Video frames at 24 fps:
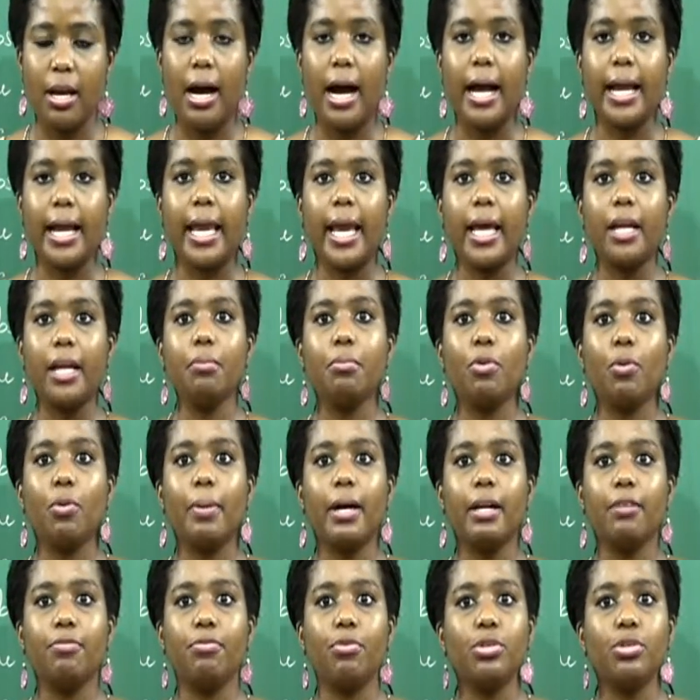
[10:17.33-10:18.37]
Again,
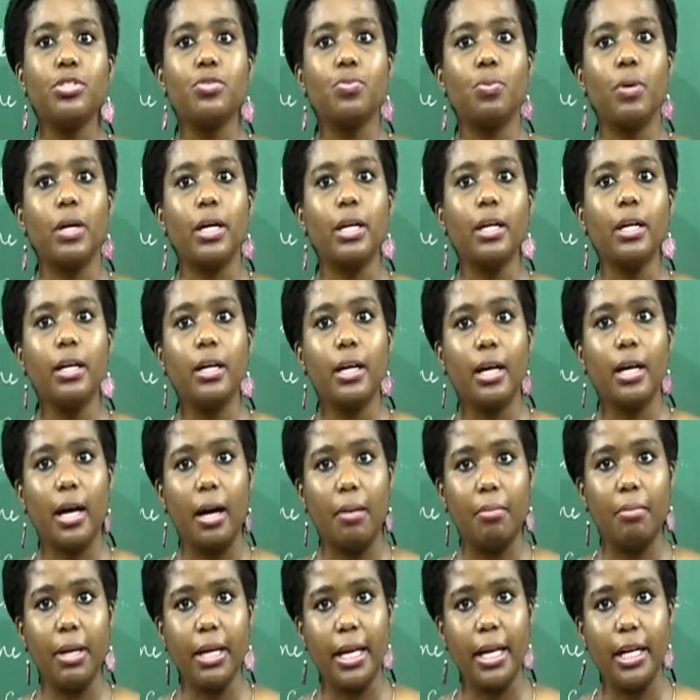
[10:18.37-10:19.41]
mobile phones were
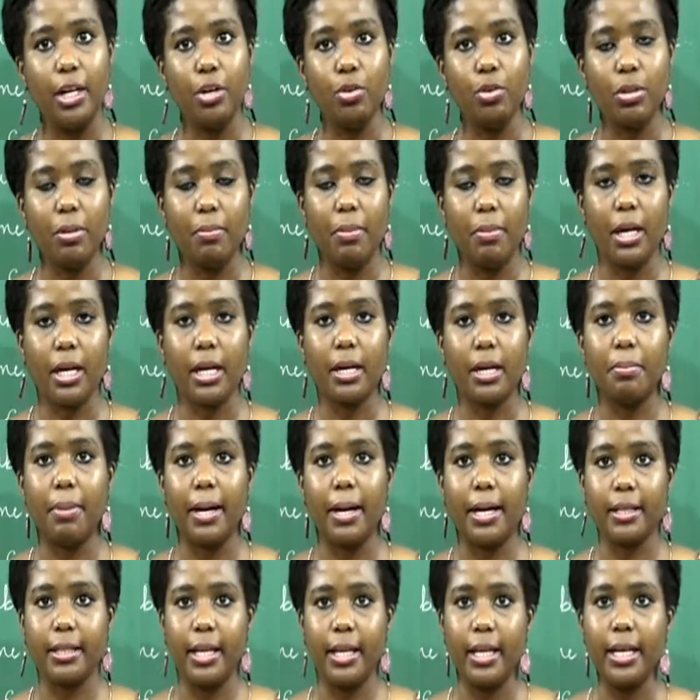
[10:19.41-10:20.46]
coming into the market
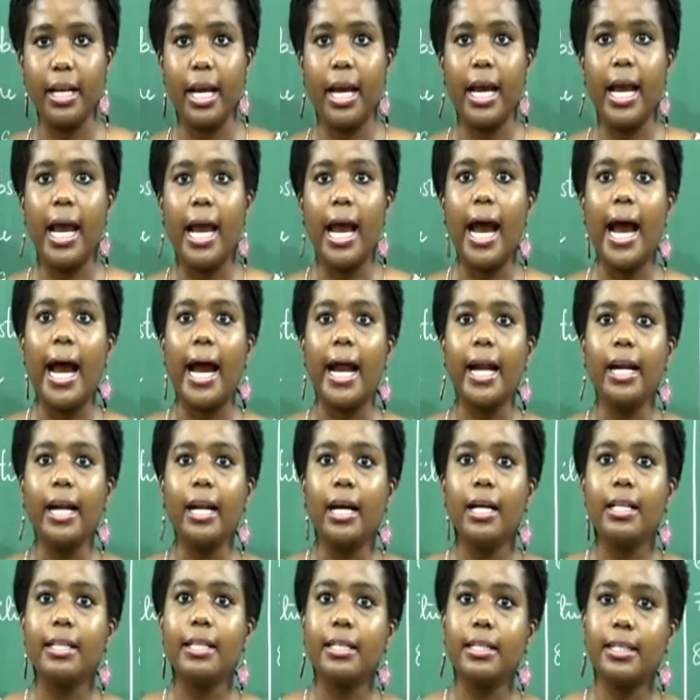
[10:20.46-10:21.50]
back then,
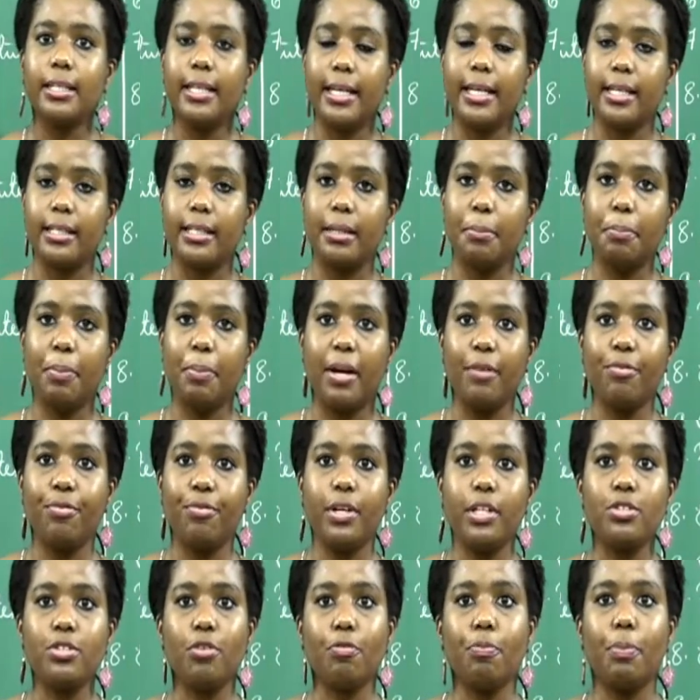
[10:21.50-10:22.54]
and the
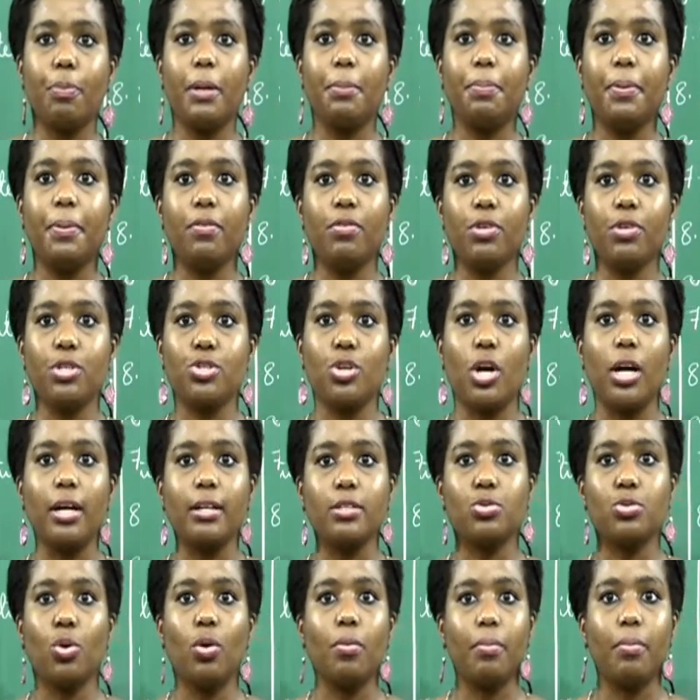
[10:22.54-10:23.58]
preference of people was
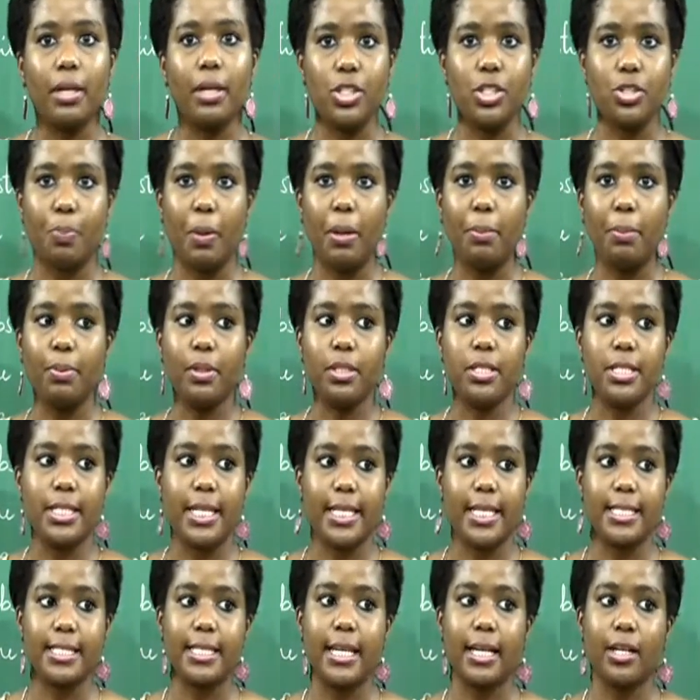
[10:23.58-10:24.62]
not so much, people's
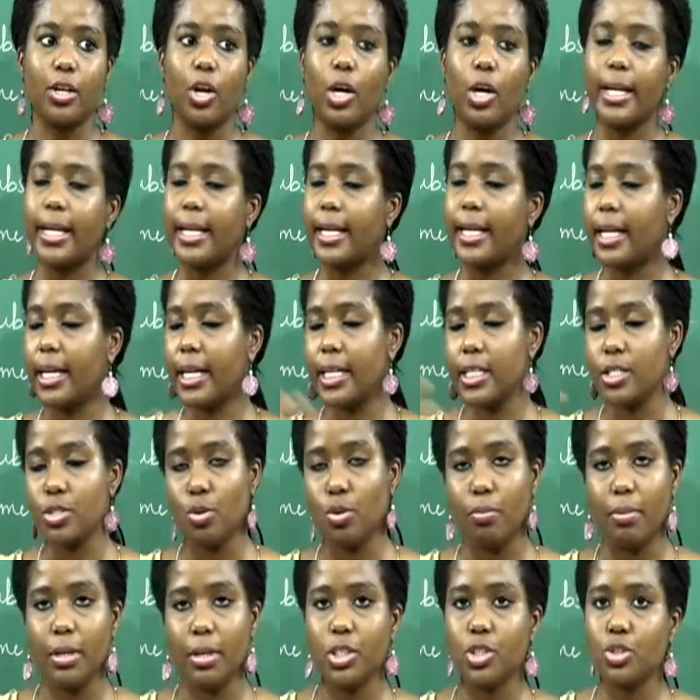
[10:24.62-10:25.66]
tastes had not increased
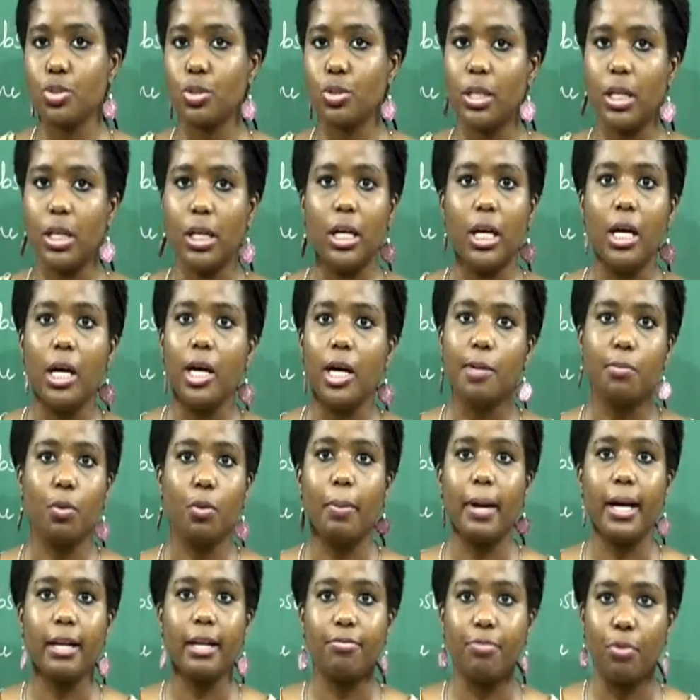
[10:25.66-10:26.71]
so much to the
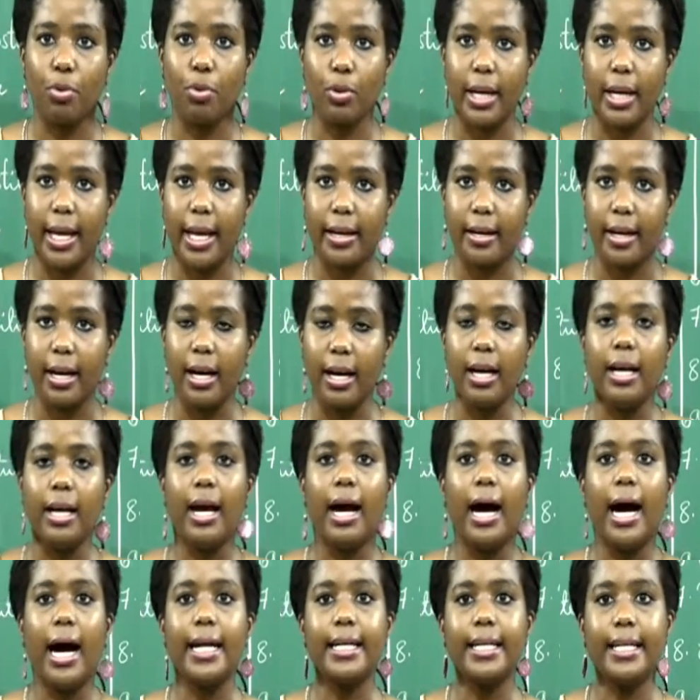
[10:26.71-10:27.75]
mobile phone area
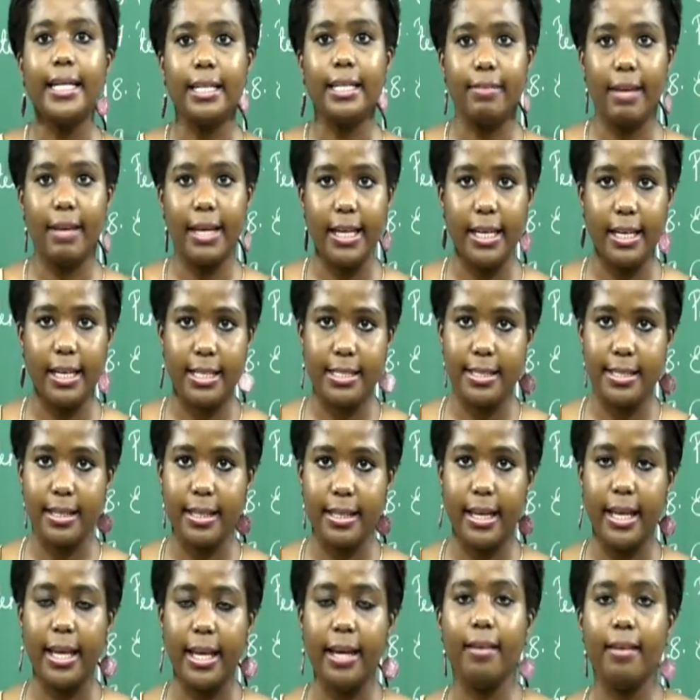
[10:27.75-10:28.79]
until very
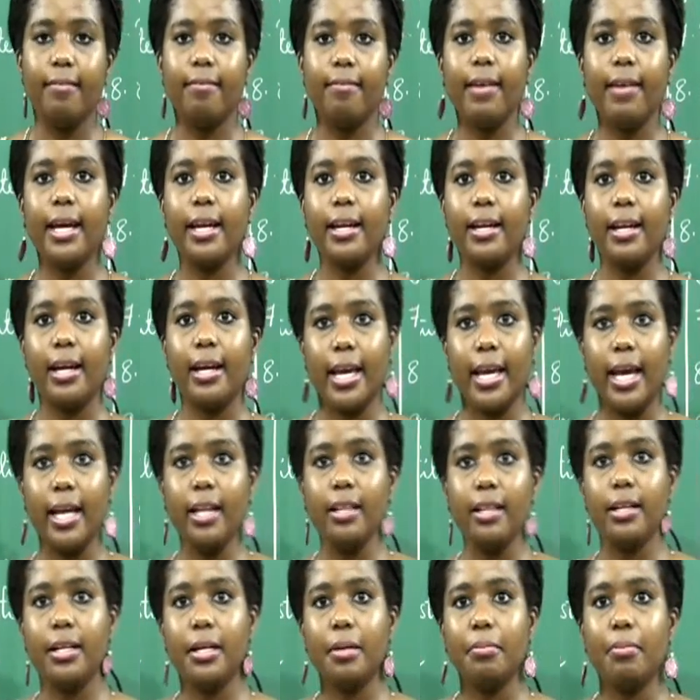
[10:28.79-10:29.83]
recently, wherein
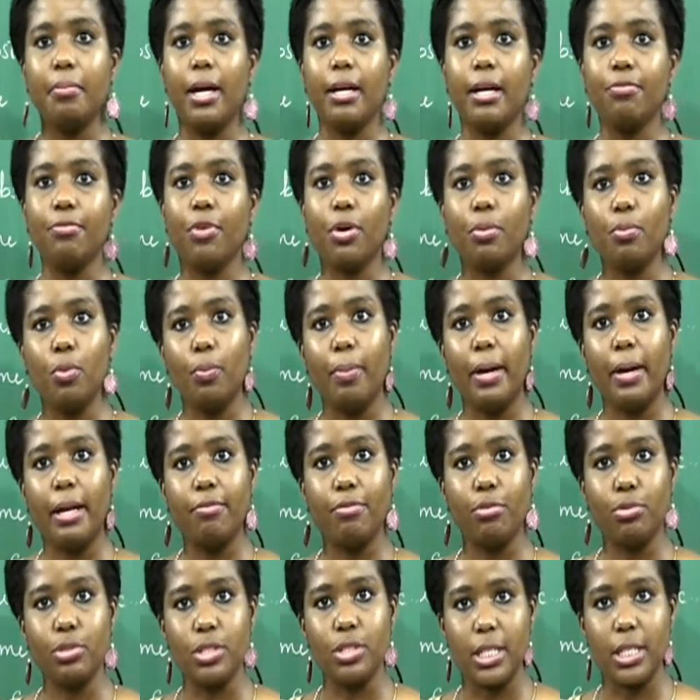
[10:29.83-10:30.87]
again the demand for mobile
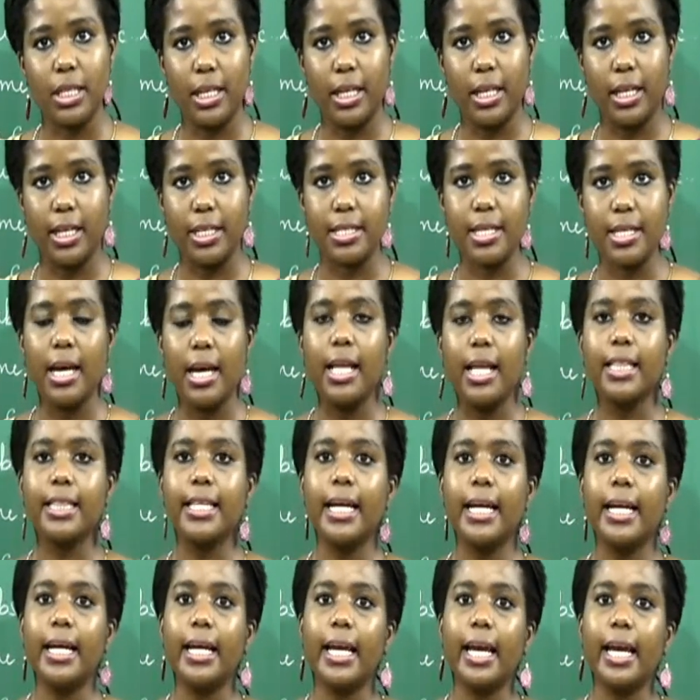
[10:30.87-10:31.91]
phones increased.
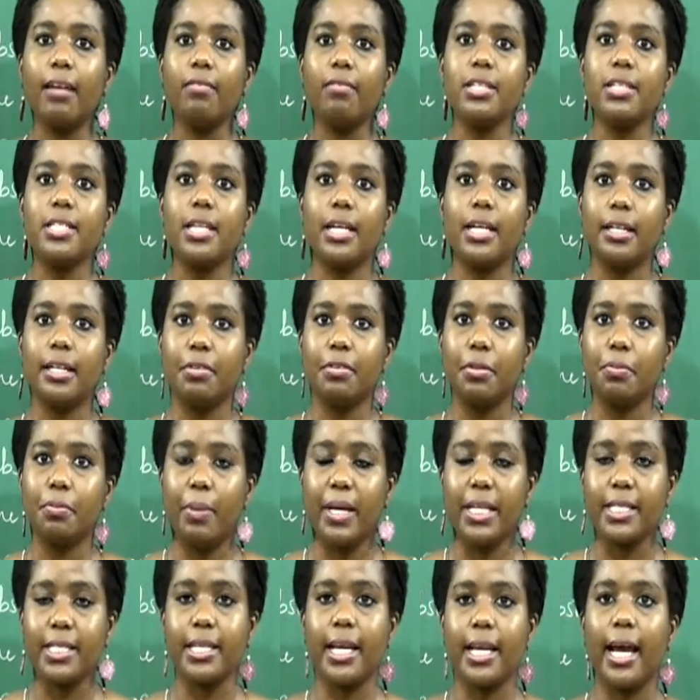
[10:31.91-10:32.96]
Then again we started with
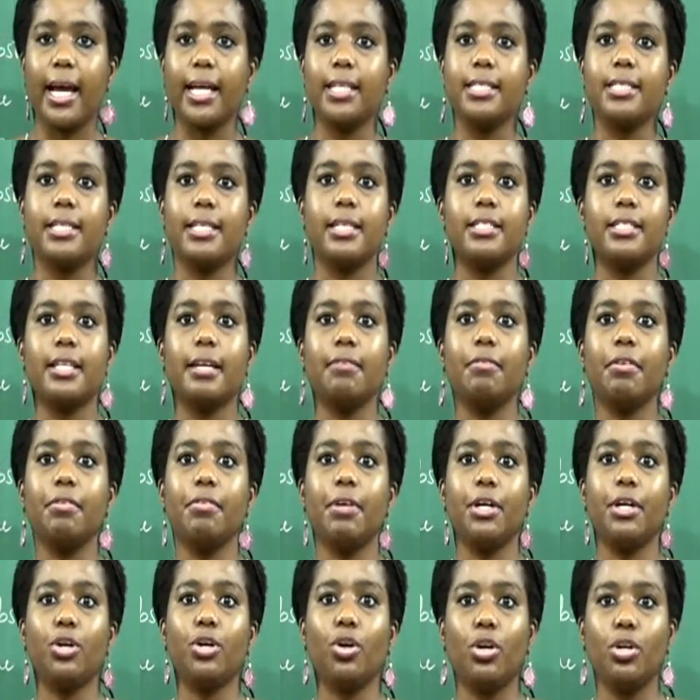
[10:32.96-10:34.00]
basic handsets, then we
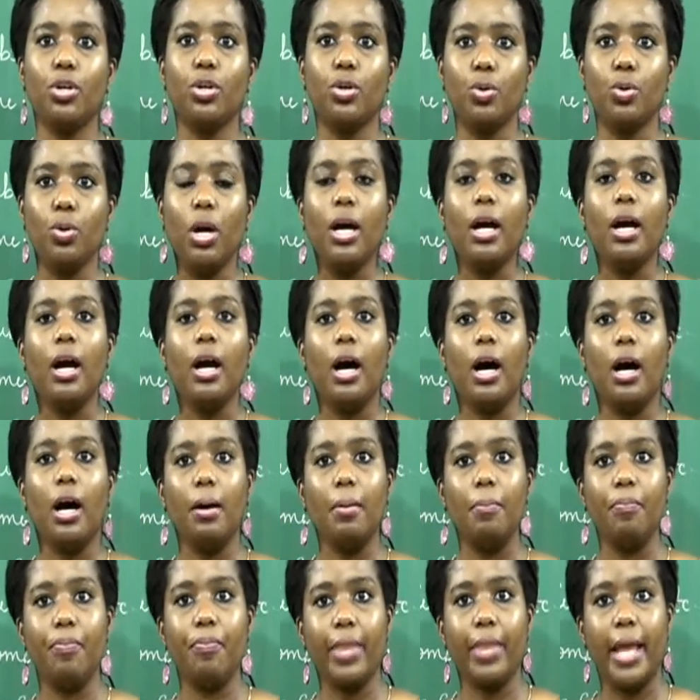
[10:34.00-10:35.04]
went on to
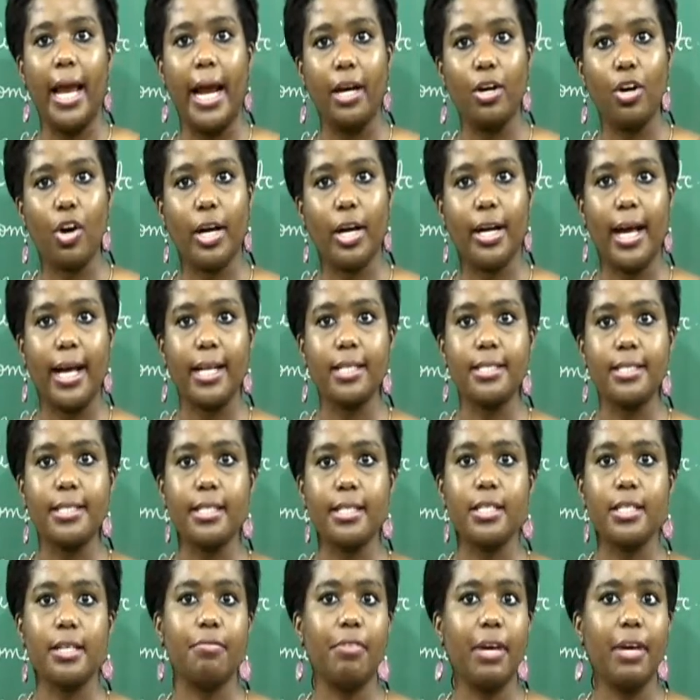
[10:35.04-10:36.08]
Android
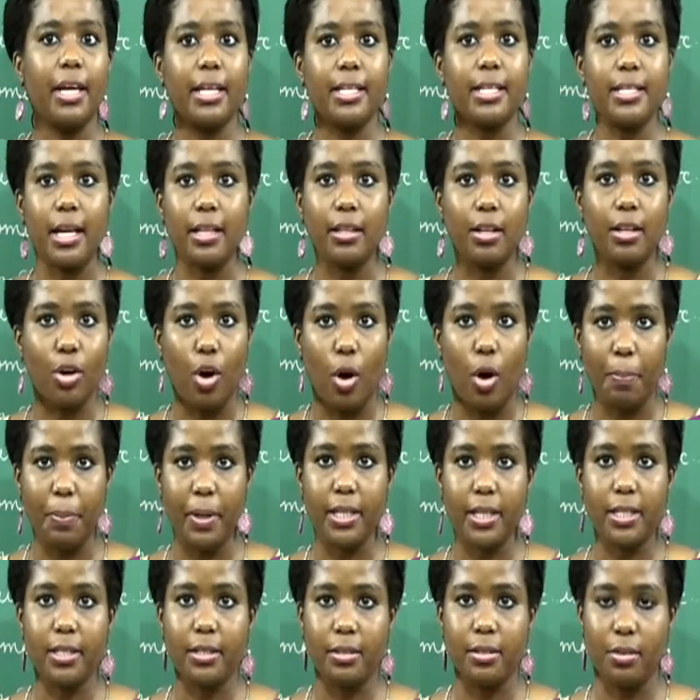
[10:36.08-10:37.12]
handsets and various other
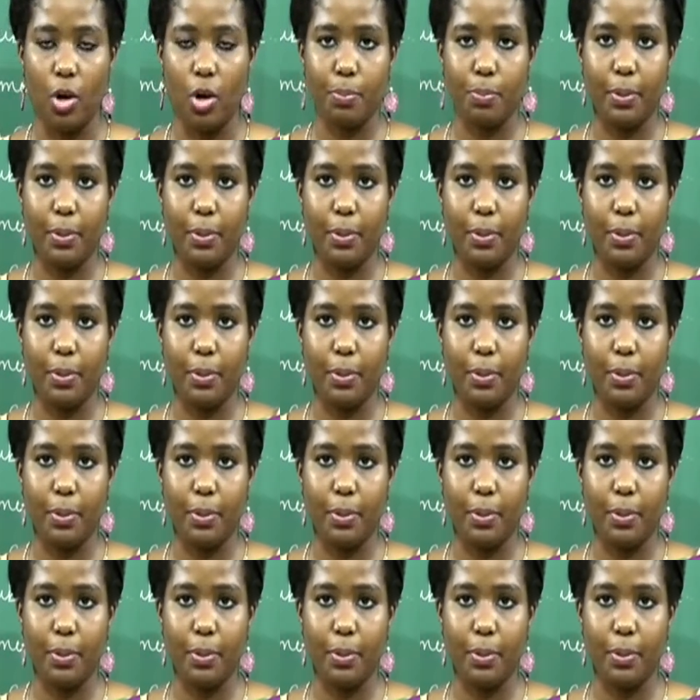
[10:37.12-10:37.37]
operation